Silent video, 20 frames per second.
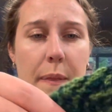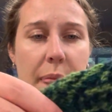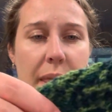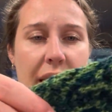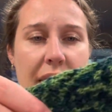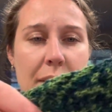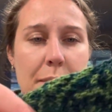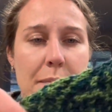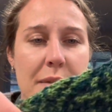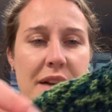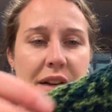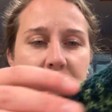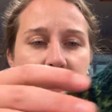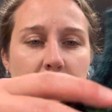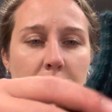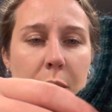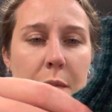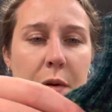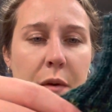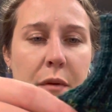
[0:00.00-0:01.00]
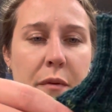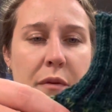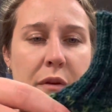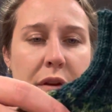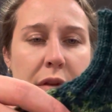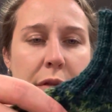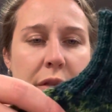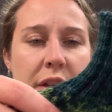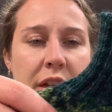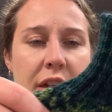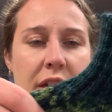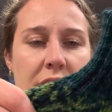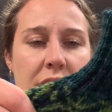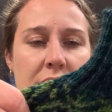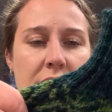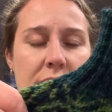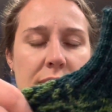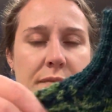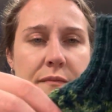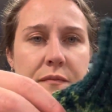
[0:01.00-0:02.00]
And because both really thin,
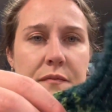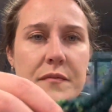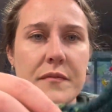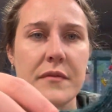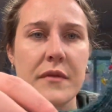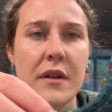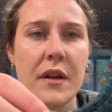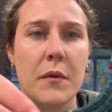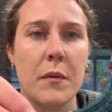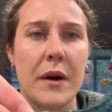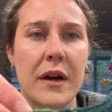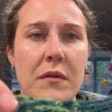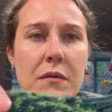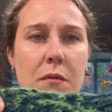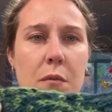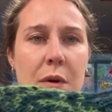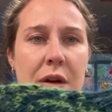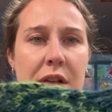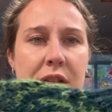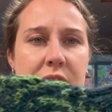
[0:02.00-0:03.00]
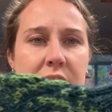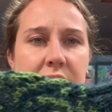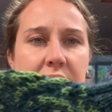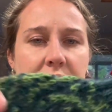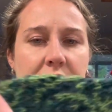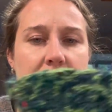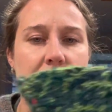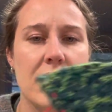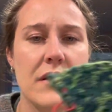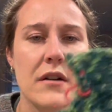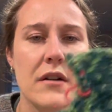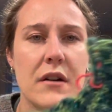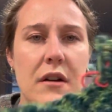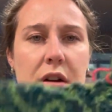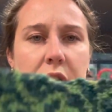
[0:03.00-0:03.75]
they went well together.